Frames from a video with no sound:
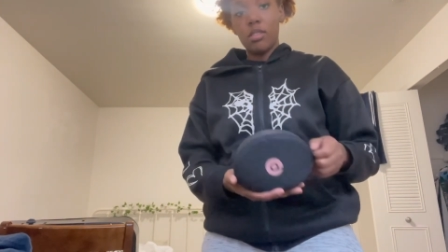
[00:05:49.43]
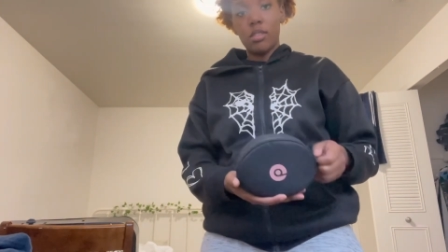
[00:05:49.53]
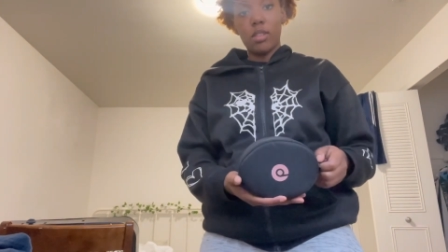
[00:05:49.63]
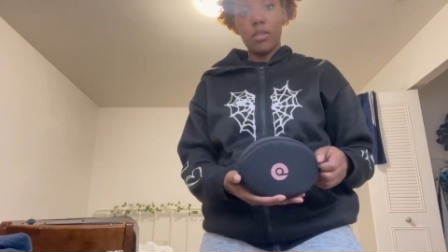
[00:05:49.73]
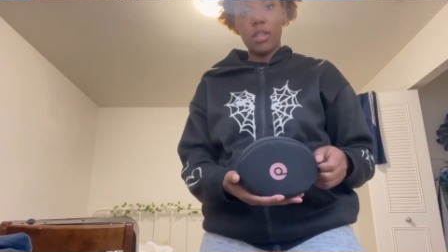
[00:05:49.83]

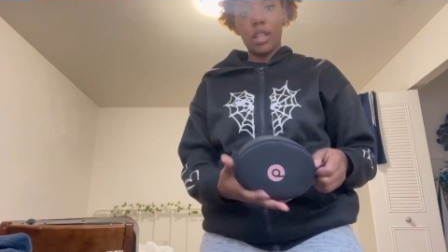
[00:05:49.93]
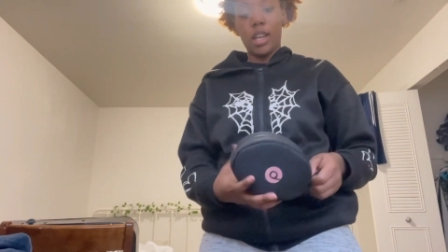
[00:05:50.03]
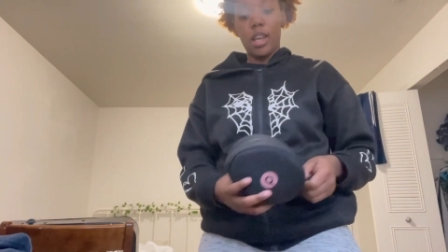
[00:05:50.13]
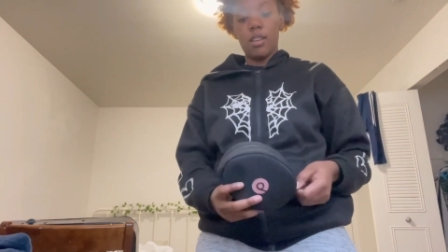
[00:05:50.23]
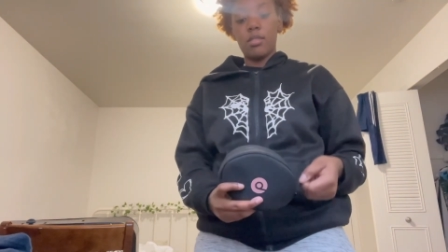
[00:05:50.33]
Kids little
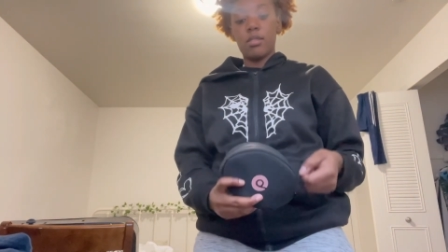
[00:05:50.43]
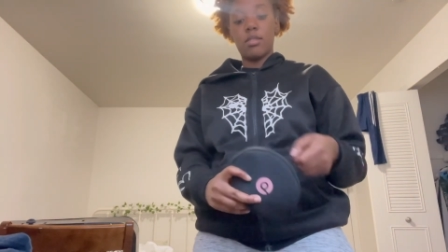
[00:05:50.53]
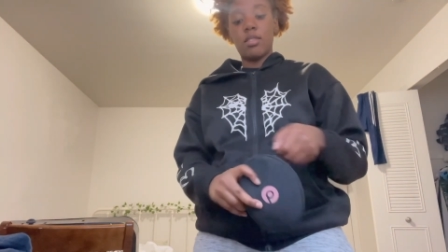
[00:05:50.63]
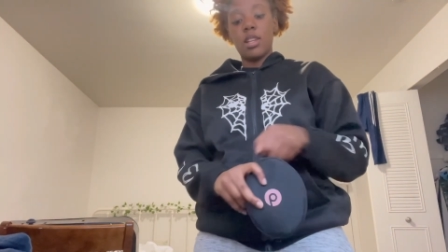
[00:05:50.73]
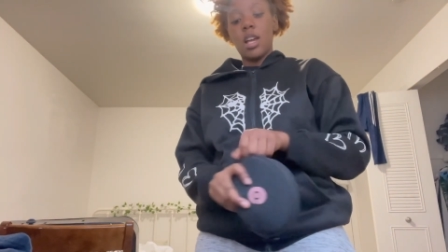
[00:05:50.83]
case.
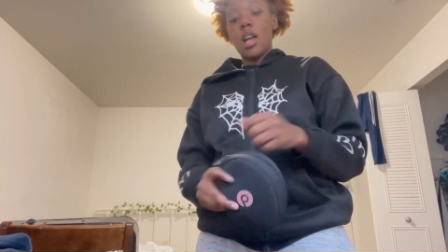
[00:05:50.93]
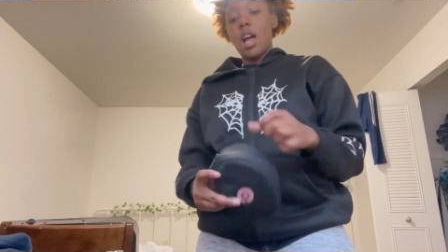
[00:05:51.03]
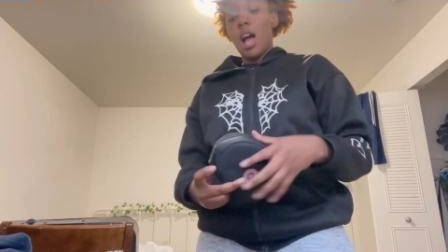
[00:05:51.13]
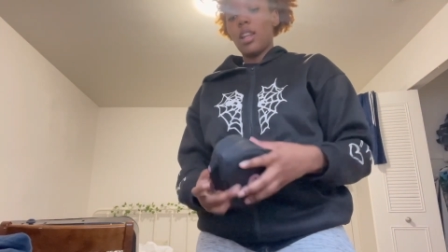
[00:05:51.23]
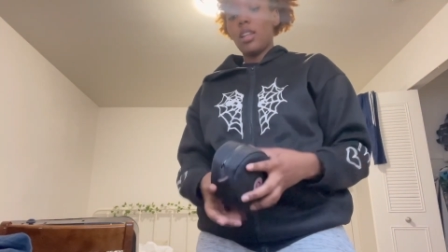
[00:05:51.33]

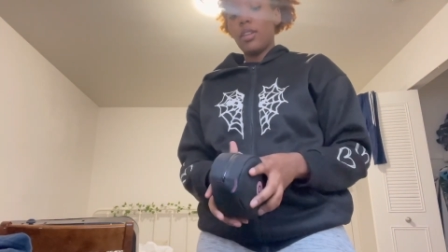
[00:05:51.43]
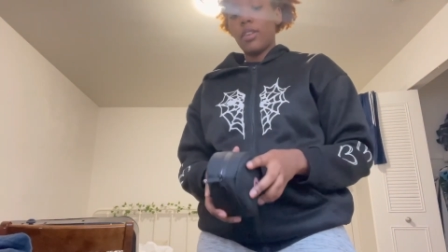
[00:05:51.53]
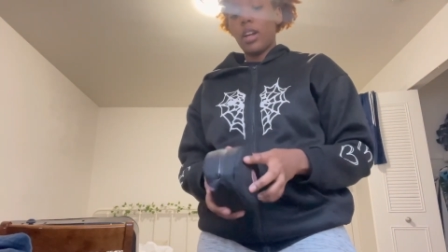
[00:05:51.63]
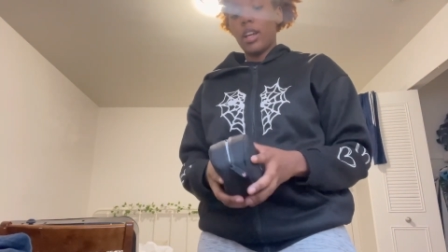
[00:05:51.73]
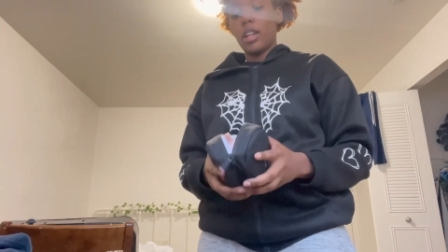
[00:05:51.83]
I love
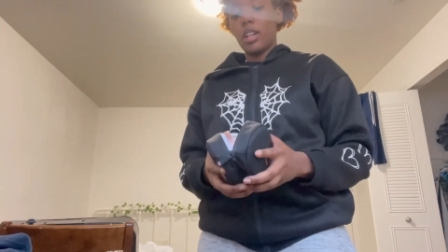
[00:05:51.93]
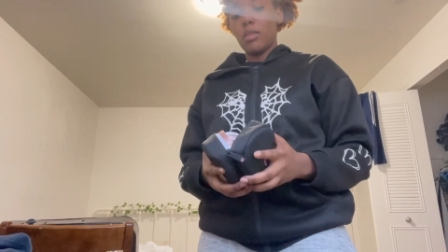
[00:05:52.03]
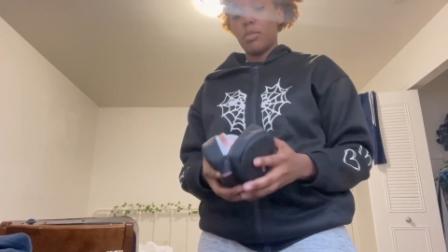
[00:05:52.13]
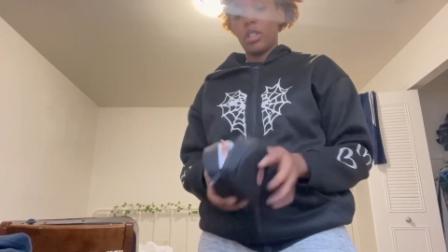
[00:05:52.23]
how they come with a